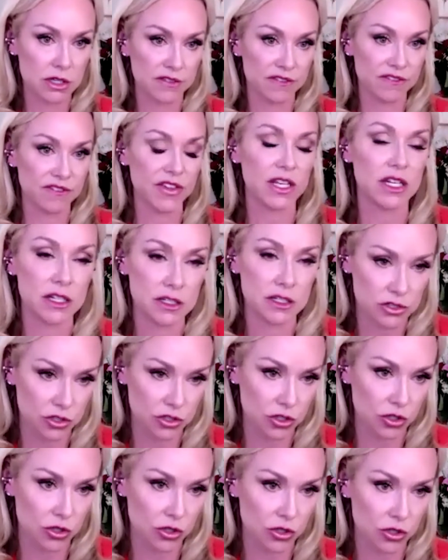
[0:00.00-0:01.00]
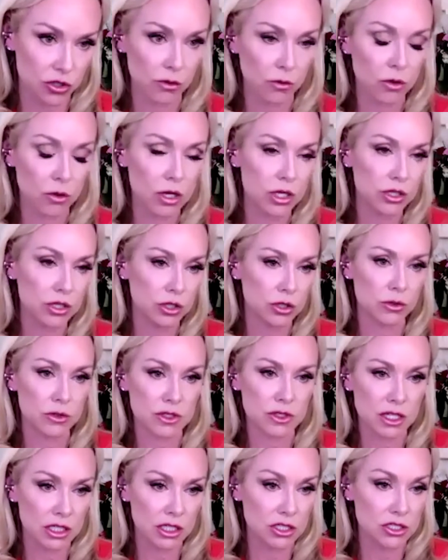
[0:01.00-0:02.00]
fitness girl, the one who was
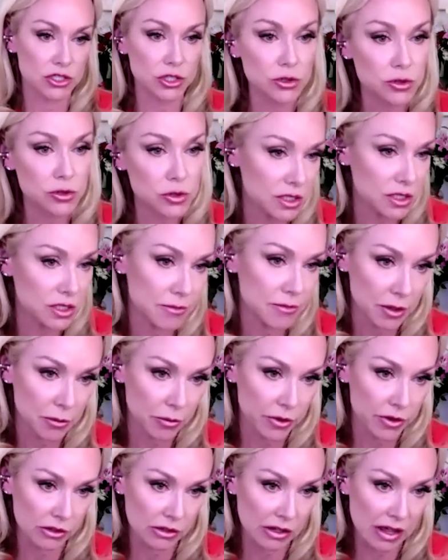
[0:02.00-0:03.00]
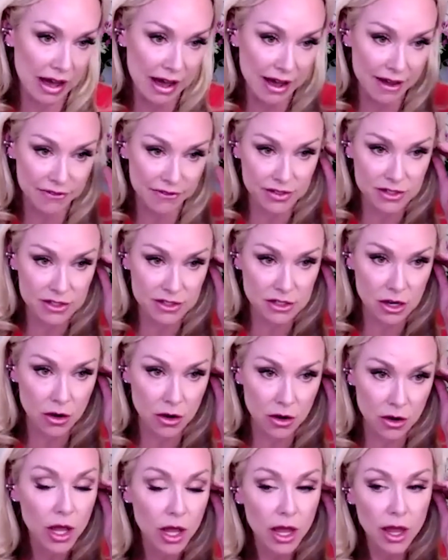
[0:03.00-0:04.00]
going to do something with her life. And
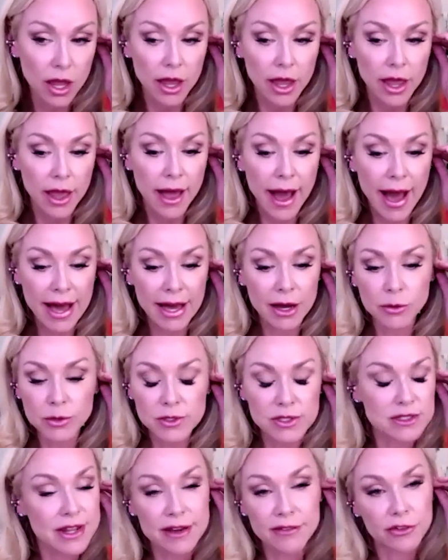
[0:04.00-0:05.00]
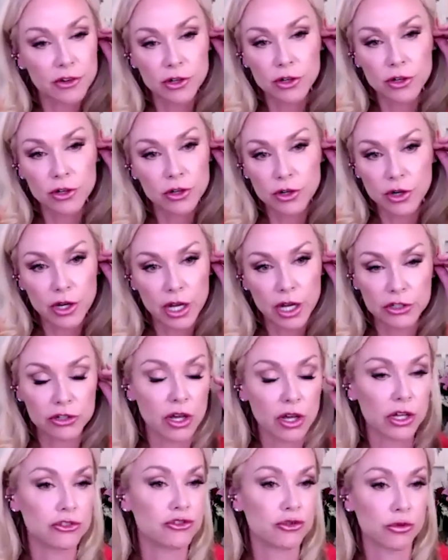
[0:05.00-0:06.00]
so I was never
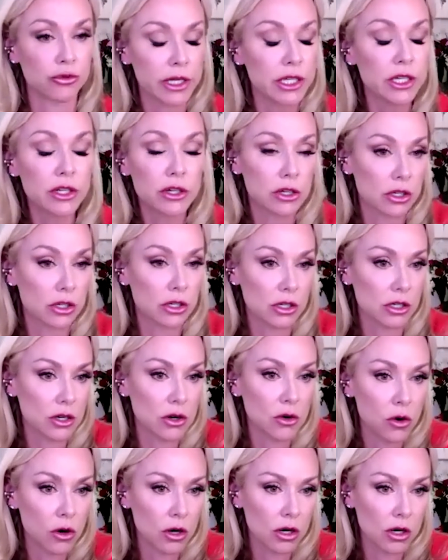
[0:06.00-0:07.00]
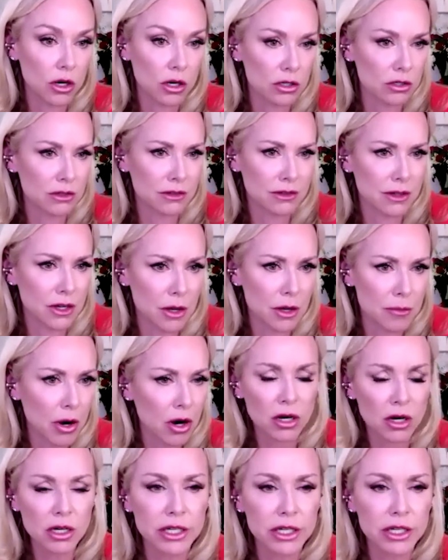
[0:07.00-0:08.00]
a drinker or a
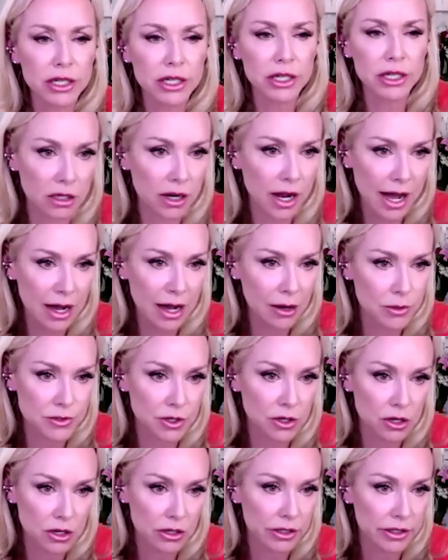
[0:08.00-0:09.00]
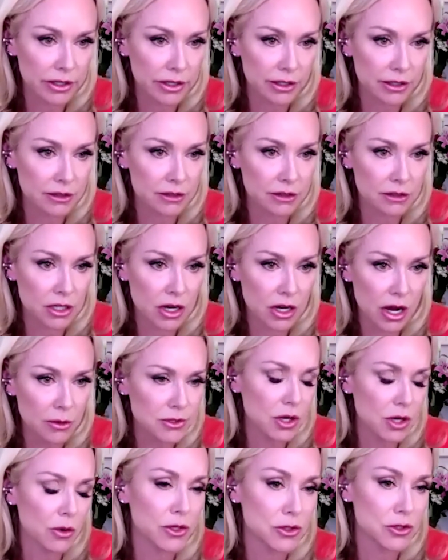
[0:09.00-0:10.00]
partier. I was already, I was
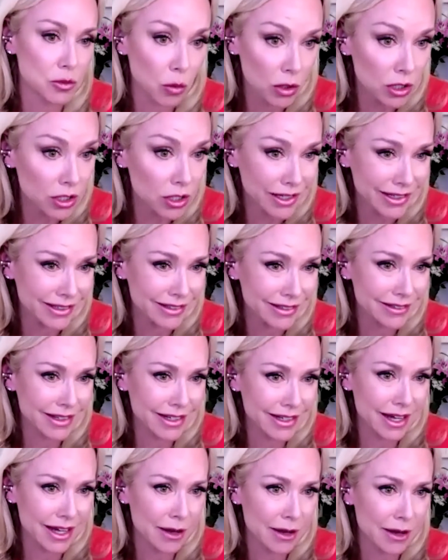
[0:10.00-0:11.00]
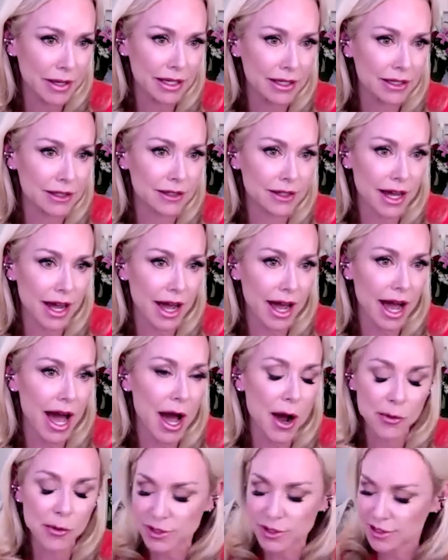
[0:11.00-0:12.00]
always working. And I mean, I
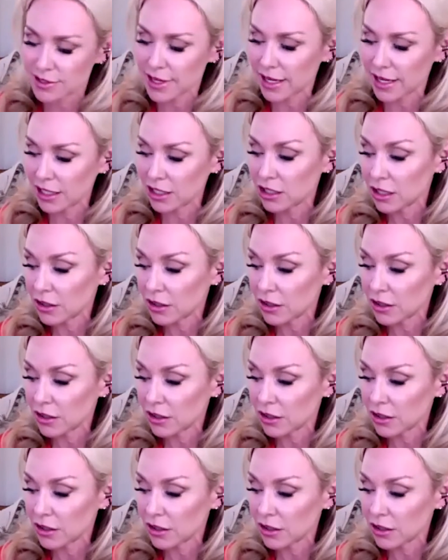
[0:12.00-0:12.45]
would say,